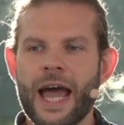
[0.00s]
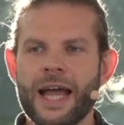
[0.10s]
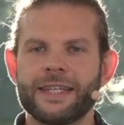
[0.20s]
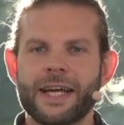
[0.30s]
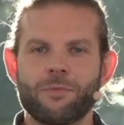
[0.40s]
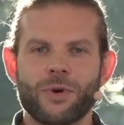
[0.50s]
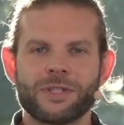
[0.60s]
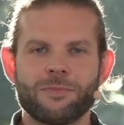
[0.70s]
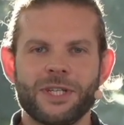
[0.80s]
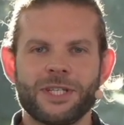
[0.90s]
And that
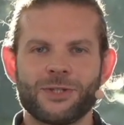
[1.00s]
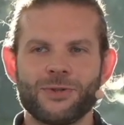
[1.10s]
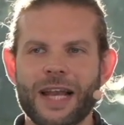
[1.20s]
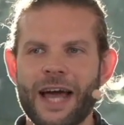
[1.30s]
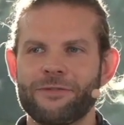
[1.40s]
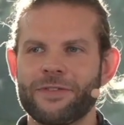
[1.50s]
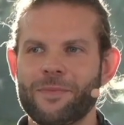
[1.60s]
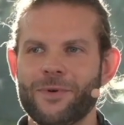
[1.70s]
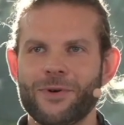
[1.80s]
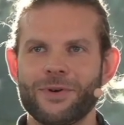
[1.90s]
brings me to the live
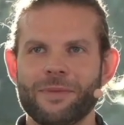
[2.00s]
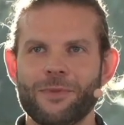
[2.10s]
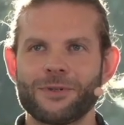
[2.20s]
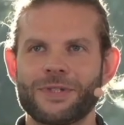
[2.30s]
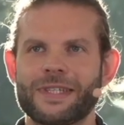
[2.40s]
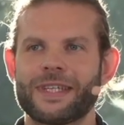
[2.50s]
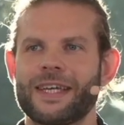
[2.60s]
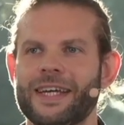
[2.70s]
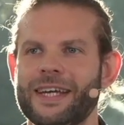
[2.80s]
demo, the most